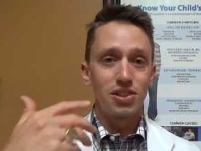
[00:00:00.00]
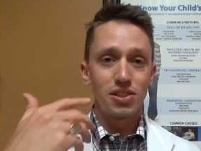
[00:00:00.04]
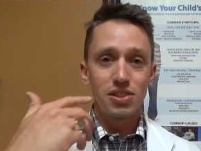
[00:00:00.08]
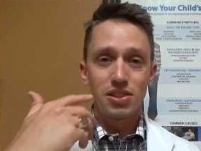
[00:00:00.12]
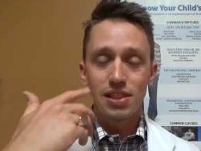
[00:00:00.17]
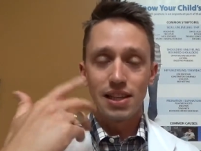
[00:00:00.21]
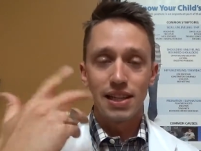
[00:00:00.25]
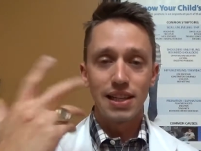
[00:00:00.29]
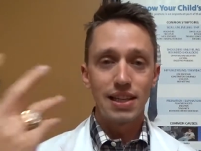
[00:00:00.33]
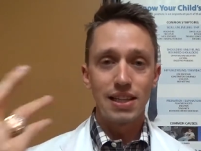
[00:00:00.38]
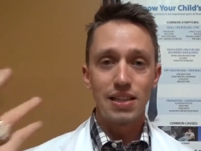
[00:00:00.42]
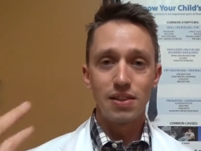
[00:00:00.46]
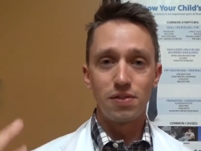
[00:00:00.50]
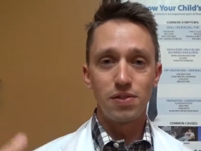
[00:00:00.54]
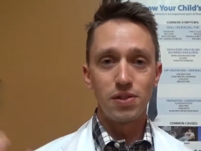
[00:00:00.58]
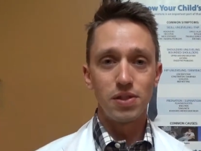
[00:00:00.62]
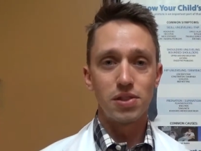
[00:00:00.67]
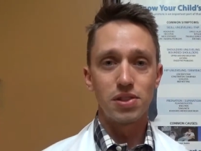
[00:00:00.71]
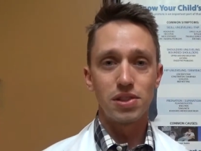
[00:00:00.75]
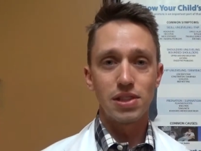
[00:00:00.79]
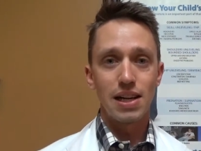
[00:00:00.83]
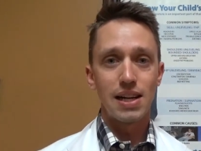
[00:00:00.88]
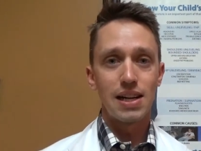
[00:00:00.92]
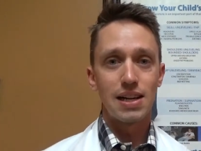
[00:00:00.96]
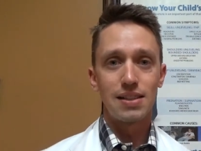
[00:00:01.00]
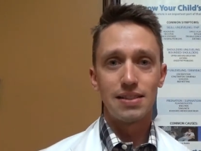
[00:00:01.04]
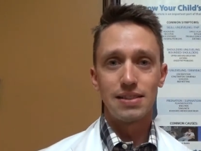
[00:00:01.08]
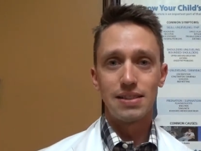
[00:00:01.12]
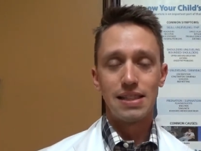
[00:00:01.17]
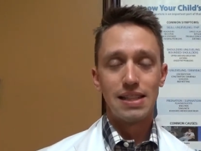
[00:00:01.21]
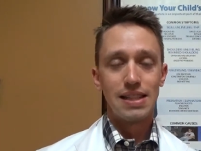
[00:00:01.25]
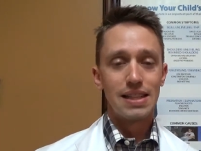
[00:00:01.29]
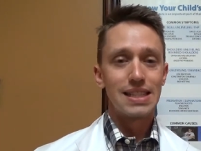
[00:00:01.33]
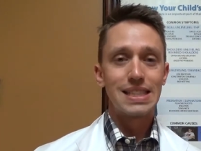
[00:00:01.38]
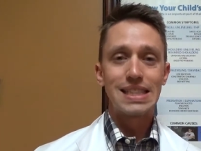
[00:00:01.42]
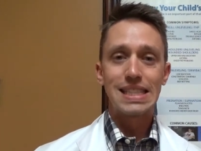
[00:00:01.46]
like if you saw a
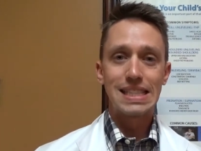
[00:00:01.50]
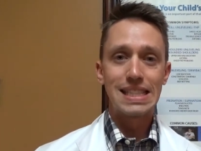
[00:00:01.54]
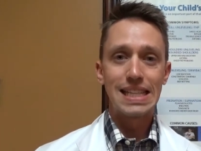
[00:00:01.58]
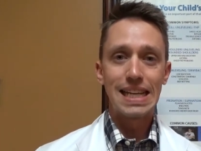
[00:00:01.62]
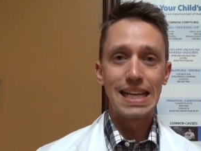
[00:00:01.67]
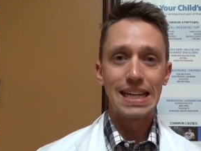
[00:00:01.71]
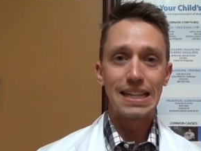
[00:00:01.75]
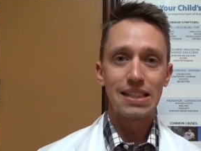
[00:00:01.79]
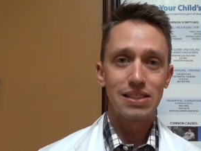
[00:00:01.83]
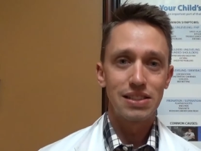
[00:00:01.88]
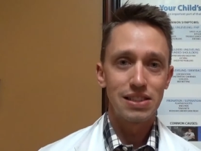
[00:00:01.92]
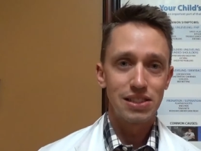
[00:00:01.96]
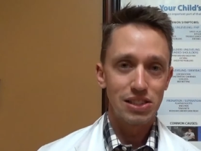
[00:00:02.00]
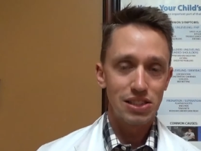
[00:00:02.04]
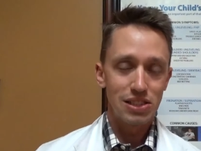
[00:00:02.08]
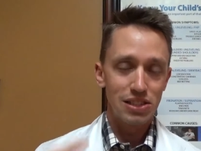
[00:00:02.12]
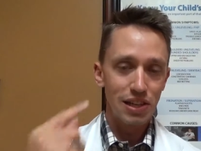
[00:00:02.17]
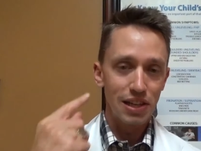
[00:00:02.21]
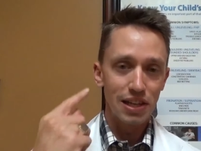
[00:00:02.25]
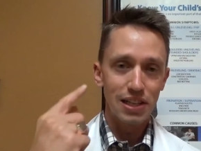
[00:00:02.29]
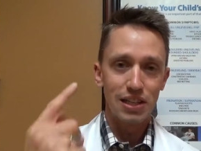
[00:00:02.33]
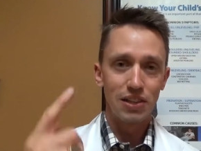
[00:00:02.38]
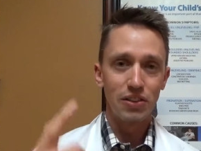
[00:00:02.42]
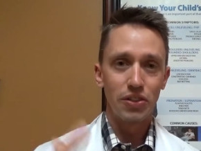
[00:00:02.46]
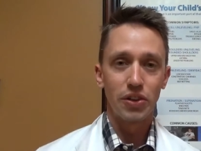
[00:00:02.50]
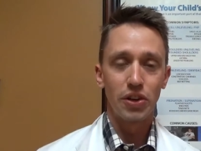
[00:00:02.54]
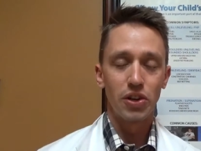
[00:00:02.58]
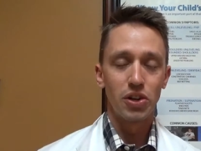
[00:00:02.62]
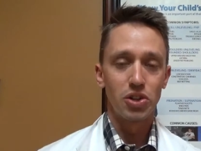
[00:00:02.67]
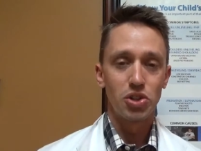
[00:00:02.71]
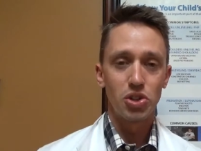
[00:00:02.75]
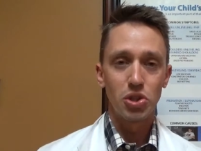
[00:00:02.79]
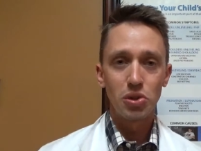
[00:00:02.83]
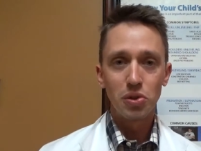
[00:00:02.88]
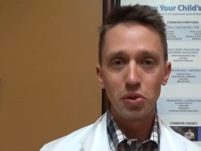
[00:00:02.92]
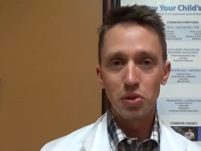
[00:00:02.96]
steak stuck in their
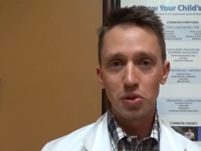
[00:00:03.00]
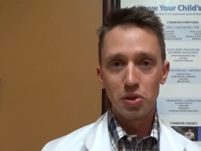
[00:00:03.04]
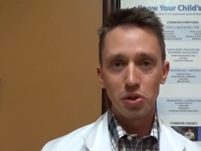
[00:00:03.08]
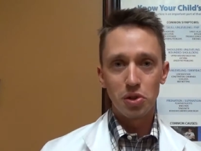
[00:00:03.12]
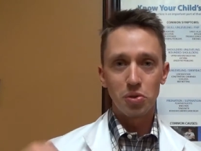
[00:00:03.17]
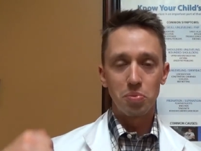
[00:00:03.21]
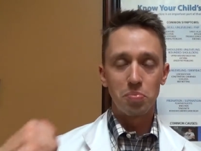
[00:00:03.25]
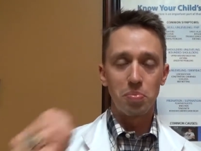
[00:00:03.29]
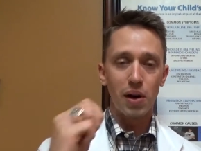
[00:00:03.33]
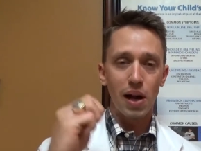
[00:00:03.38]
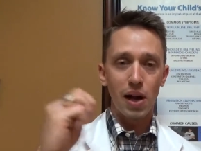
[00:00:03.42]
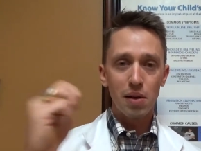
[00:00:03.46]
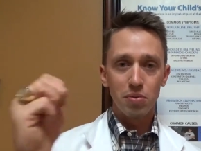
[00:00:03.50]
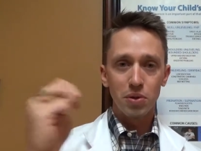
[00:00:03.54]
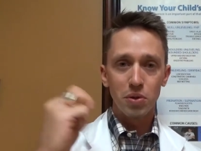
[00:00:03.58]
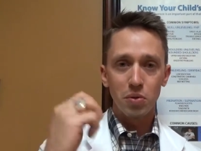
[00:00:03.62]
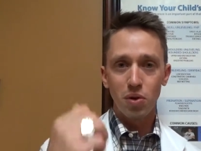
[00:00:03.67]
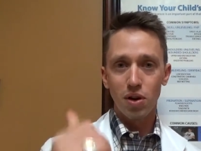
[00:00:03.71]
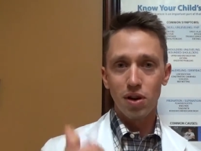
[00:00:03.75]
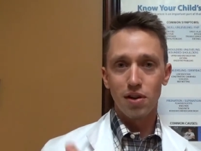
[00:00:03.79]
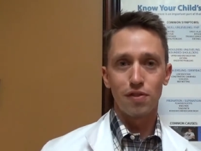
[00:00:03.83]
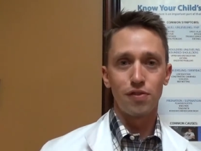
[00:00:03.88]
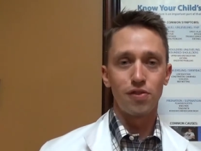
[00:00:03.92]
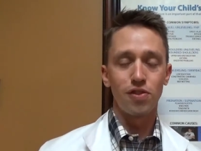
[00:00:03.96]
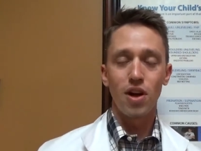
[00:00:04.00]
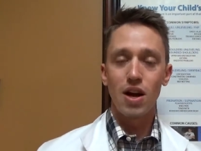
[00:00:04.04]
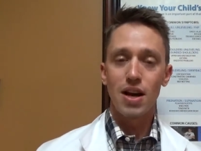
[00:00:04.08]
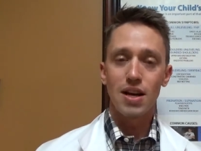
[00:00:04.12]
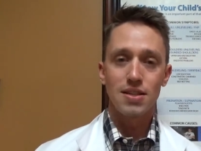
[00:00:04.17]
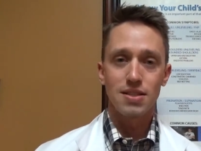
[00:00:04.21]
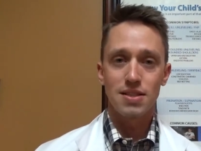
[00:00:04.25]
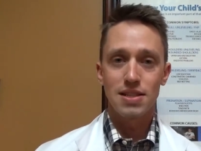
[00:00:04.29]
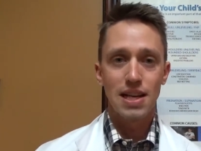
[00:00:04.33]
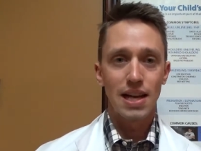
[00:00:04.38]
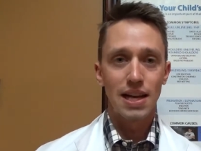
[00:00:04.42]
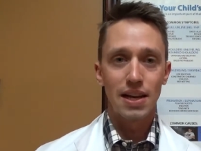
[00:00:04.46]
tooth, you'd probably want to
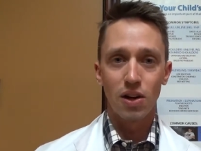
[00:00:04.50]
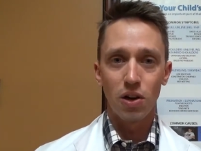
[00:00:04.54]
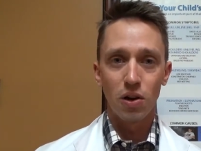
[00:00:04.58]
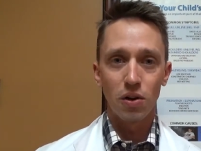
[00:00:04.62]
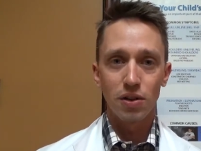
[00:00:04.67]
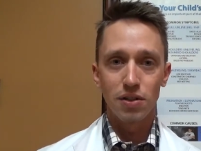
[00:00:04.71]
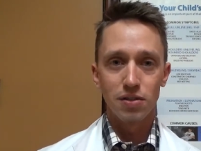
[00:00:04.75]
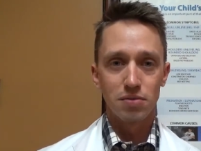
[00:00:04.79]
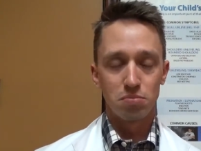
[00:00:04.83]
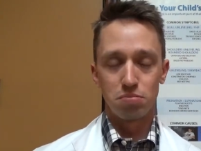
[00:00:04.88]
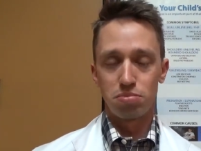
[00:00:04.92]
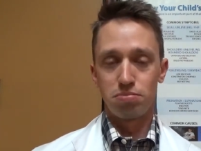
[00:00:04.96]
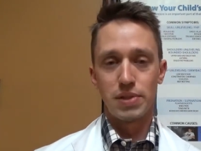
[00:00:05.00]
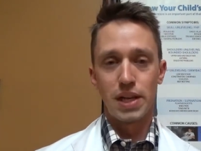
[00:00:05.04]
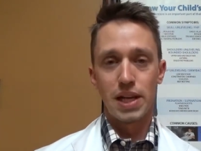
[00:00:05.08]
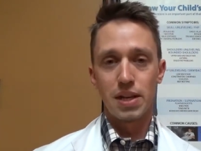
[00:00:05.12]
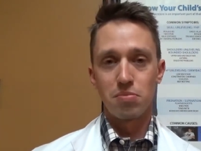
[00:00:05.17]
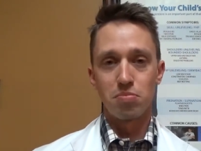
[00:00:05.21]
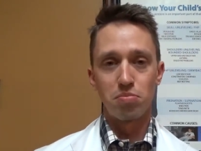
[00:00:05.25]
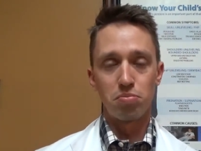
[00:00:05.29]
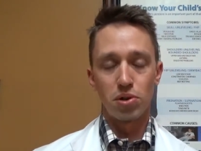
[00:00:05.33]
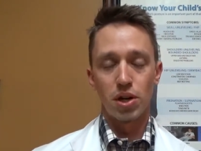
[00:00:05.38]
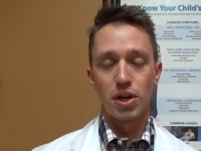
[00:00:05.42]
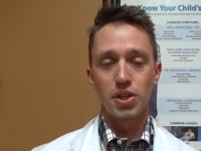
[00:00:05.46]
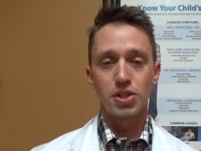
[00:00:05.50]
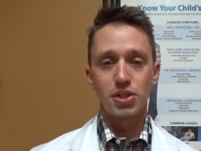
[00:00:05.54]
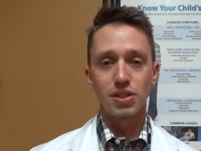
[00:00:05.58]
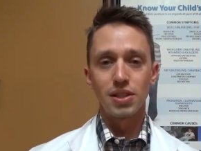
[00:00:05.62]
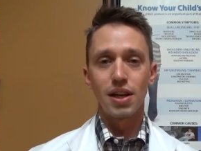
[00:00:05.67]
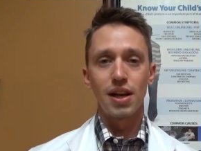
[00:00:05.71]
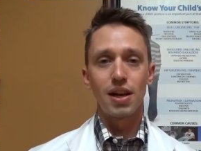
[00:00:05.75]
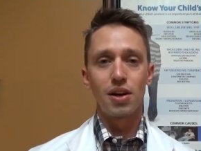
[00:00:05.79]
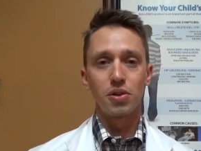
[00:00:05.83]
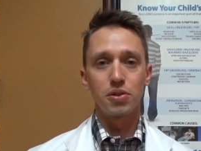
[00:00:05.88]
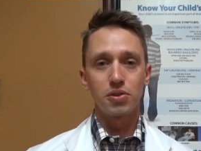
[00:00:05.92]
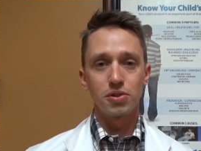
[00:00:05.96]
floss that out and brush it
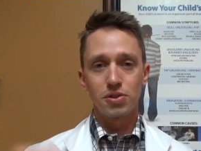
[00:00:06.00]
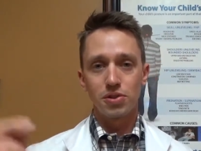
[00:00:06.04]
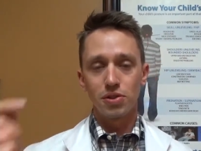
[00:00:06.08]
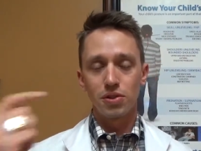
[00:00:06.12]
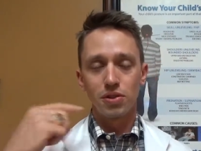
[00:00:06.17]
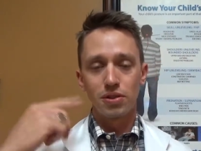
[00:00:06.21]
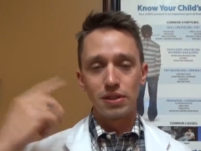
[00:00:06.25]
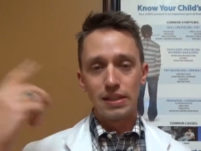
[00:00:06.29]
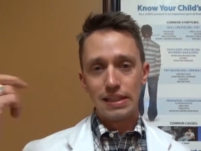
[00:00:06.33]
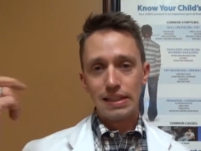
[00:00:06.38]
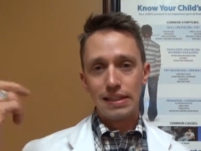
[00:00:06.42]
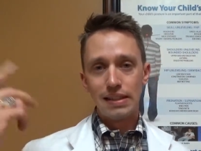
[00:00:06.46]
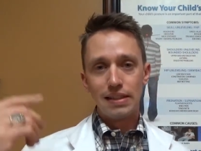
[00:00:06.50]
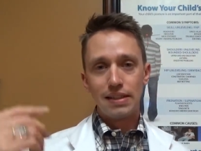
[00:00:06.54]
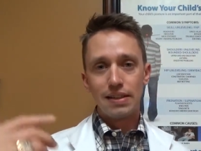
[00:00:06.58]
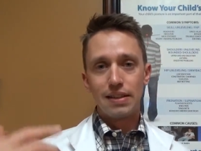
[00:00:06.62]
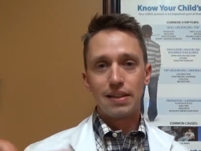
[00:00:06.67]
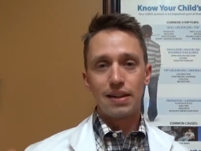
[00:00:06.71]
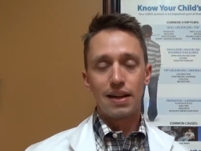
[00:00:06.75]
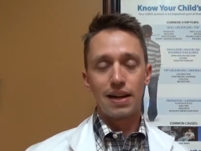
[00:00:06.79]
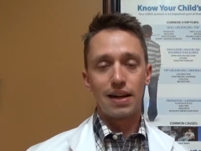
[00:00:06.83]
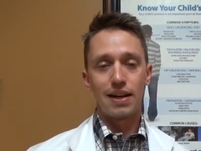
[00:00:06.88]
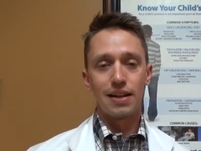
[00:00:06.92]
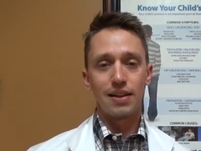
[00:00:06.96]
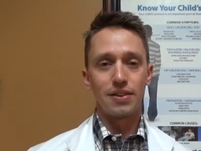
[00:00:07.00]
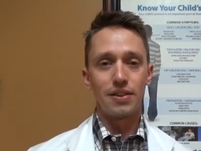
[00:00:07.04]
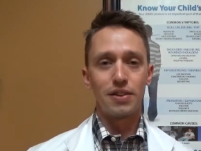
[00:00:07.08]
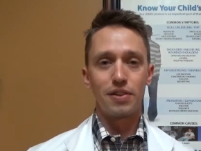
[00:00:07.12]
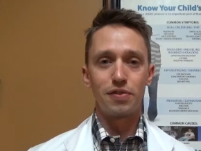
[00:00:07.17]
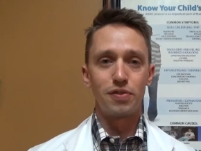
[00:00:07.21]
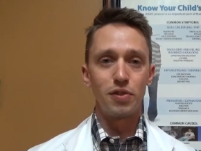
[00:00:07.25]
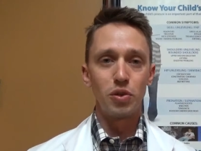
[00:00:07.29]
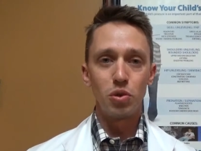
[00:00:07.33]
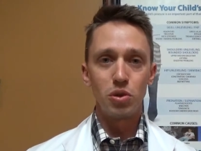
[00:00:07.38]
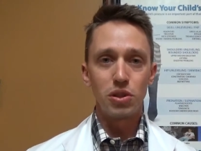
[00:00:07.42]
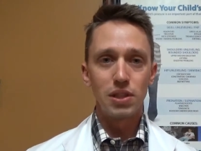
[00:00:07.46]
out, so the
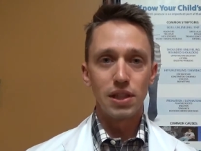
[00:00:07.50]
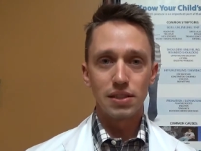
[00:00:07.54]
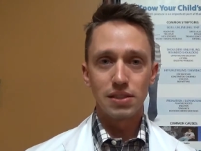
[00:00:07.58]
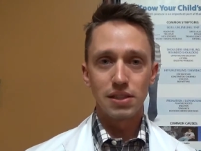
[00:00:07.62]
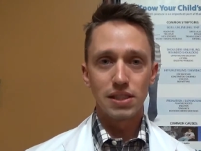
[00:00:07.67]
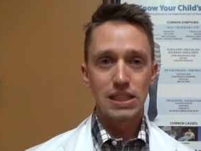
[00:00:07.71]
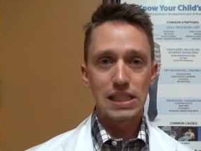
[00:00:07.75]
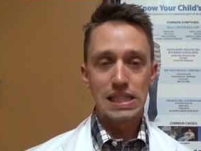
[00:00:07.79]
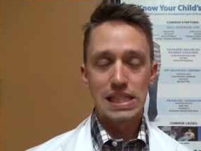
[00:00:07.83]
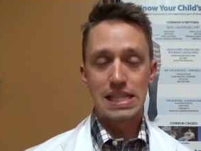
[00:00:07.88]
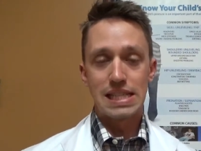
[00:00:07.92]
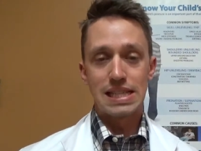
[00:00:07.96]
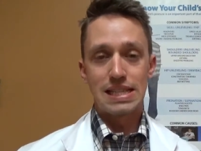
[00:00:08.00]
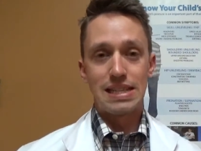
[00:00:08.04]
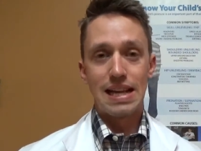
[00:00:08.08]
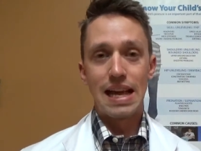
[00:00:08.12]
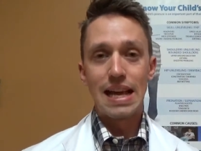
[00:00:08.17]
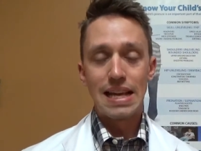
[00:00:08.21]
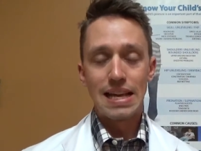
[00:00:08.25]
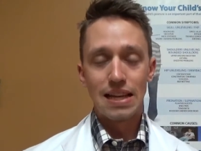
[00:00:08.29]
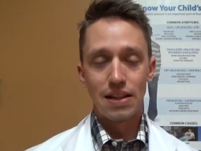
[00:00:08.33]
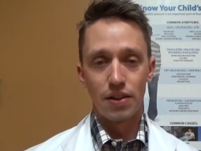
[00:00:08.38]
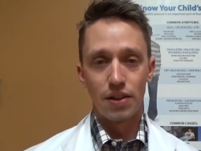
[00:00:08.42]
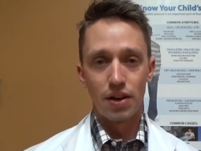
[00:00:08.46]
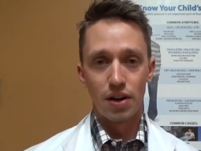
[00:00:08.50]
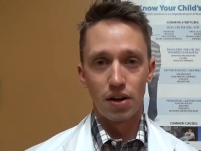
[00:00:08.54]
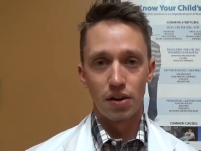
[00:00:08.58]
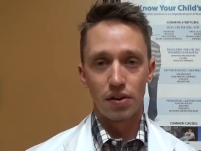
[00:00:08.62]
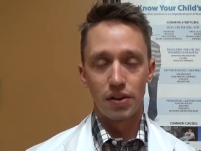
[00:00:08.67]
food doesn't just stay in there.